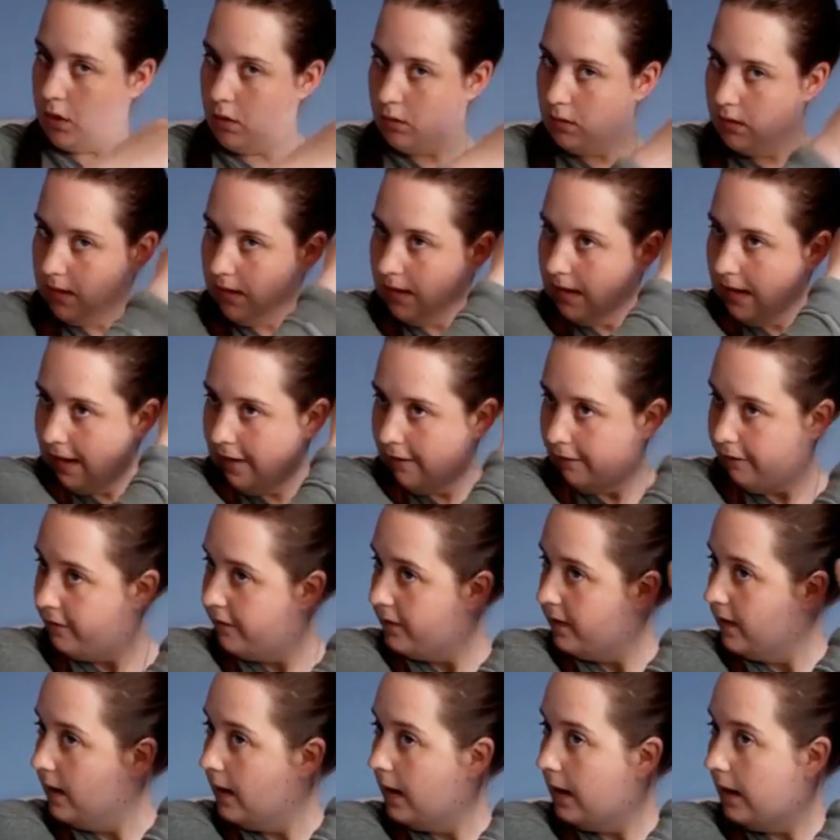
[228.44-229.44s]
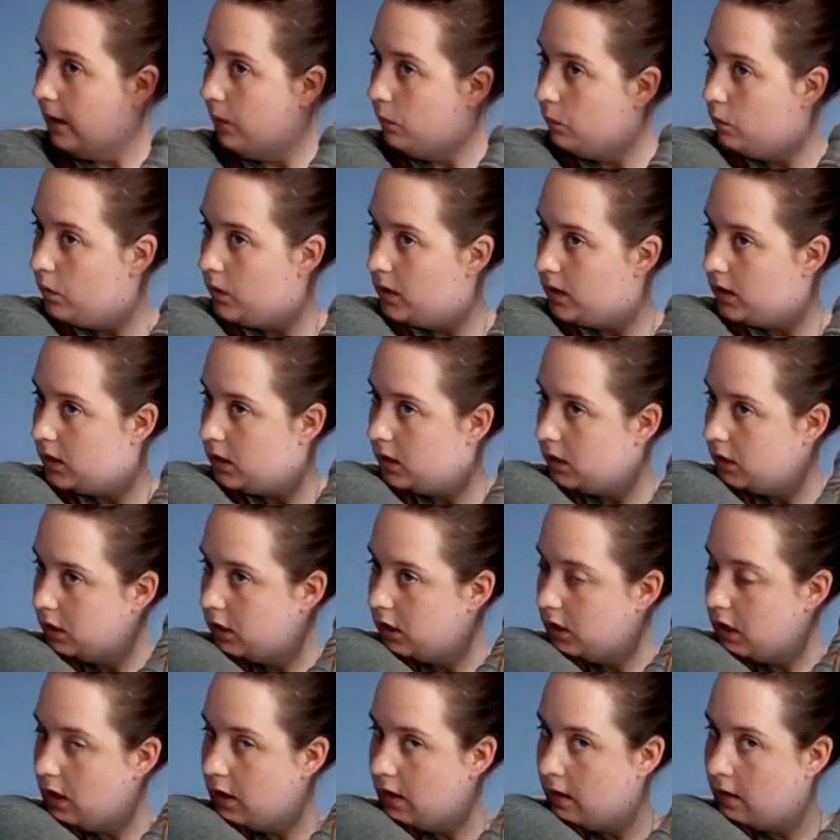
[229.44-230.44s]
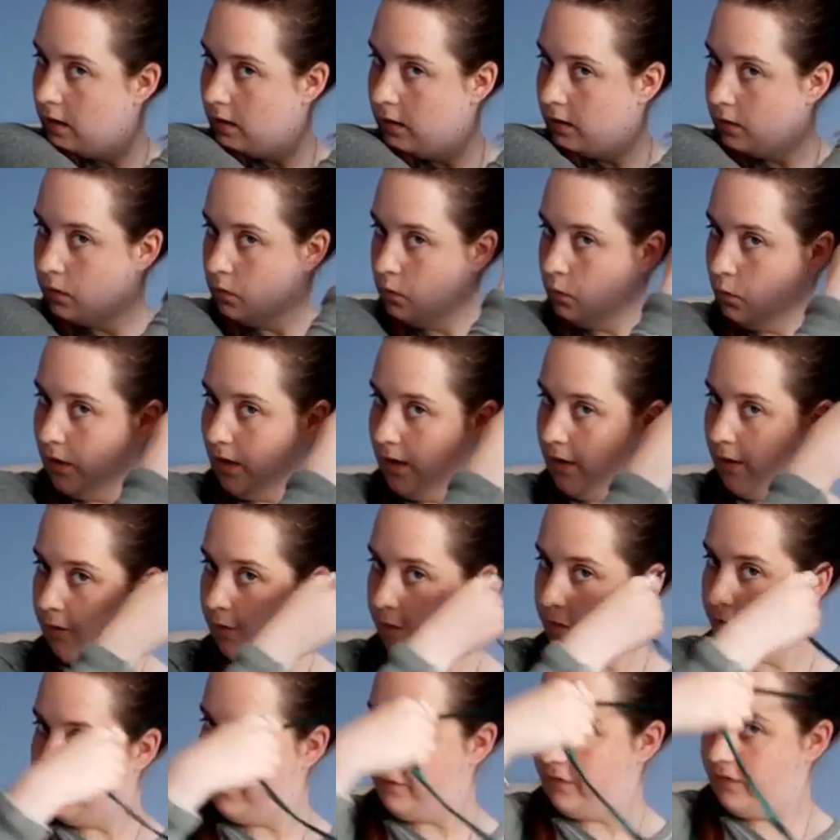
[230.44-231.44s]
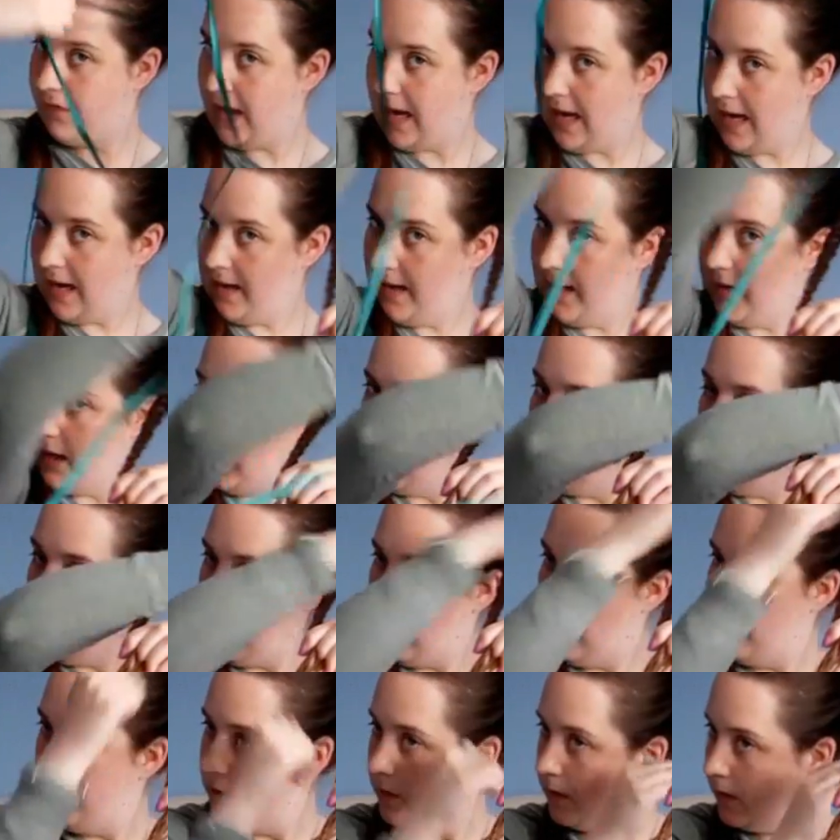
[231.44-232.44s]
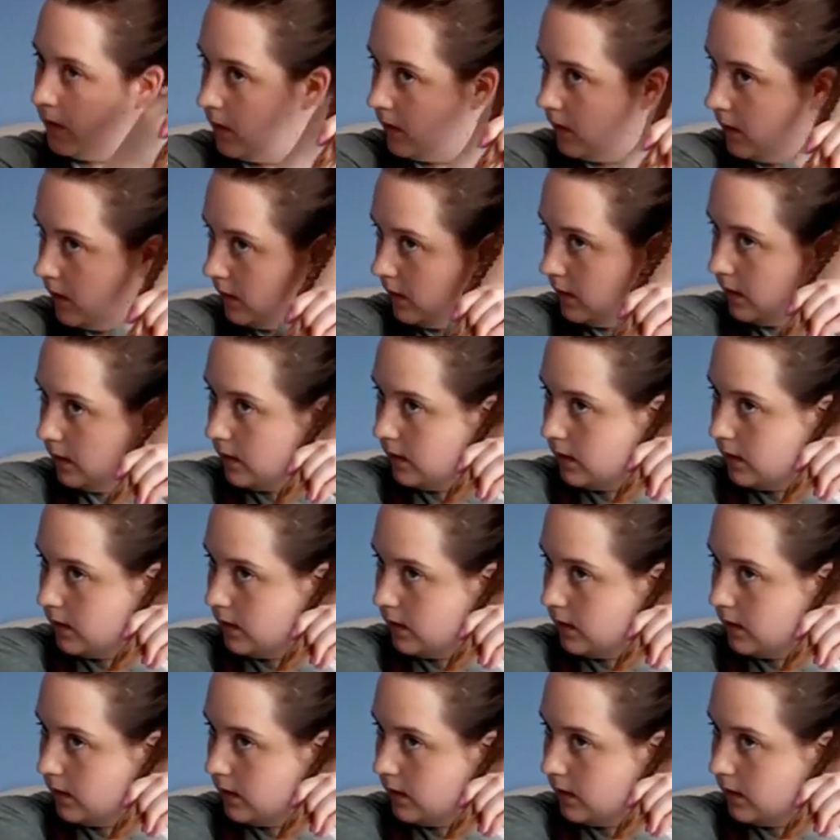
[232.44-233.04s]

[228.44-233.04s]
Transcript: to the left, and I want to start with it fairly close